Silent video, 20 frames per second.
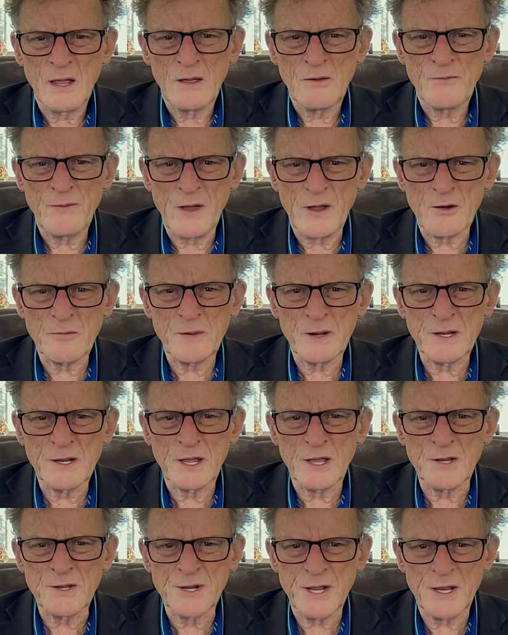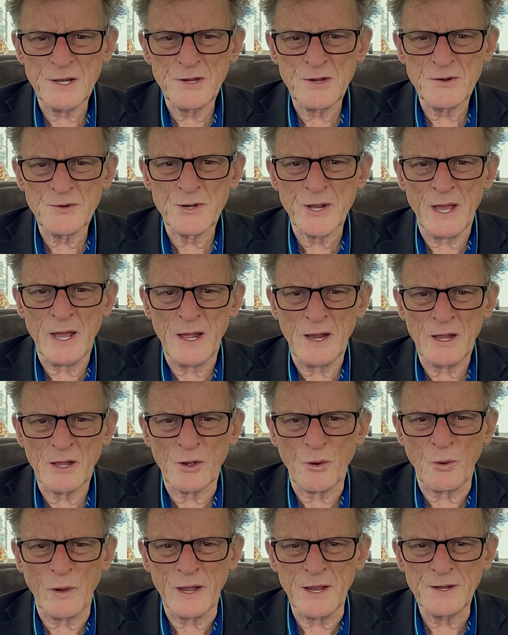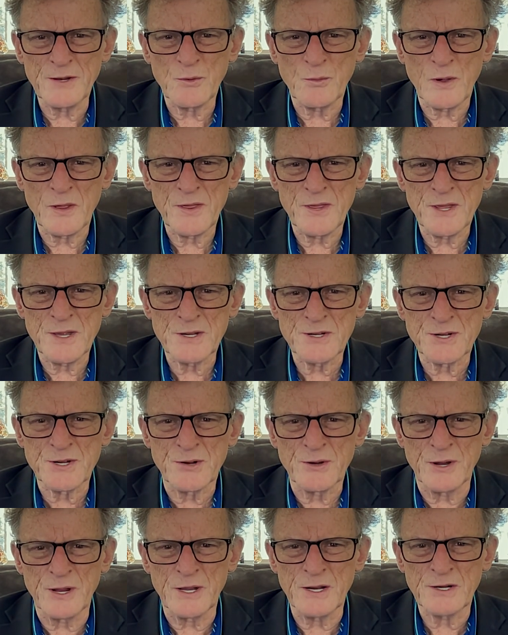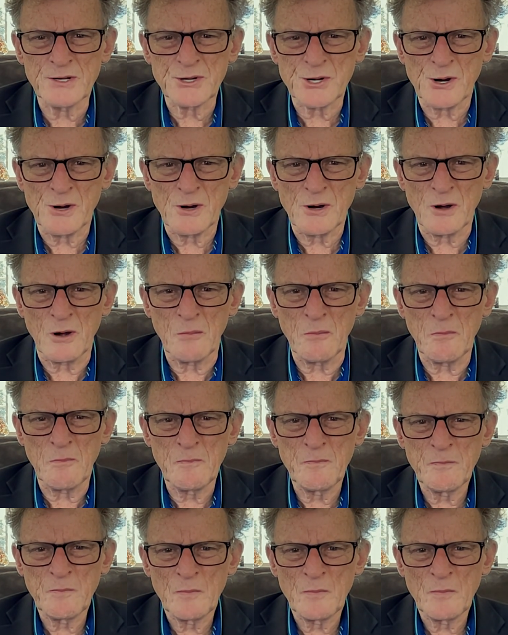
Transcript: Fetterman continued to eloquate with his unique charm.